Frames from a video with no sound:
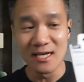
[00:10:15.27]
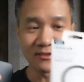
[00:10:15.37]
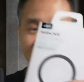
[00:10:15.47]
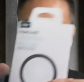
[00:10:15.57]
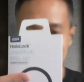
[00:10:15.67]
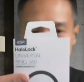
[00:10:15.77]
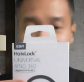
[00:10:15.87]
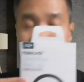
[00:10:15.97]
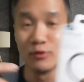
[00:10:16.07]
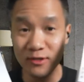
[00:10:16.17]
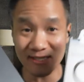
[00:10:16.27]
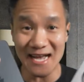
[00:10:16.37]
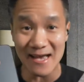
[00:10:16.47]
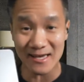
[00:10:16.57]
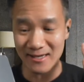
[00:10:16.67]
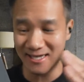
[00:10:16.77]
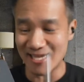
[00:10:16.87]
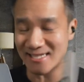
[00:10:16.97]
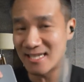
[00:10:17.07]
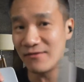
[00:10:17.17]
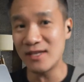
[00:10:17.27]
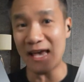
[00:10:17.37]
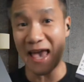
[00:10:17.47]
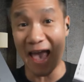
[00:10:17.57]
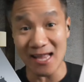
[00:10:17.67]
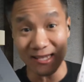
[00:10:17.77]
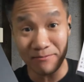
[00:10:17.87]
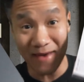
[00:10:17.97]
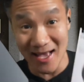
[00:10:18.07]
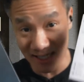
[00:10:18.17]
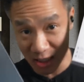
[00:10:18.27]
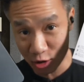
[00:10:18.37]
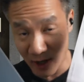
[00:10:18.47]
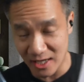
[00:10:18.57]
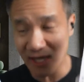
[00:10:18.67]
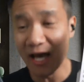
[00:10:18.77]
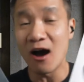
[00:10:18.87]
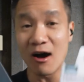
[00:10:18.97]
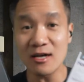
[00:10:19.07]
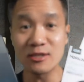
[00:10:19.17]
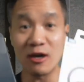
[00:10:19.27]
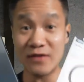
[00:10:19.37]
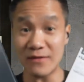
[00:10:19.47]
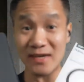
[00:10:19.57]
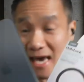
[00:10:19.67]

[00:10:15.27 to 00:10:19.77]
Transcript: So this will boost that connectivity and the magnet strength. Also, if you have a